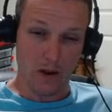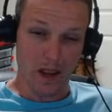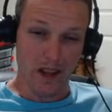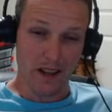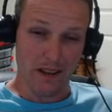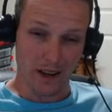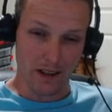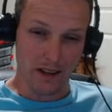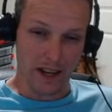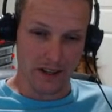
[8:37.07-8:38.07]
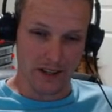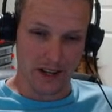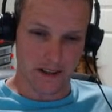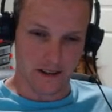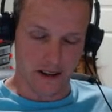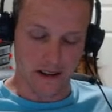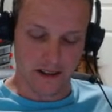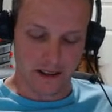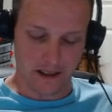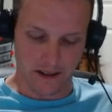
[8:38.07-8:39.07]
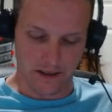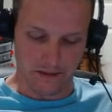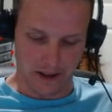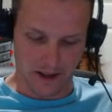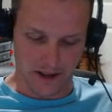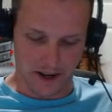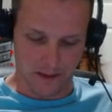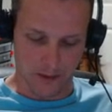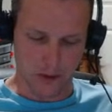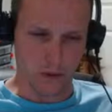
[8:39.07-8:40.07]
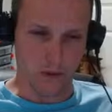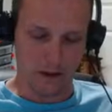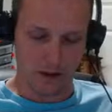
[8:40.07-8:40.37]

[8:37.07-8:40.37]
yeah, I look like I just got dunked in a damn pool.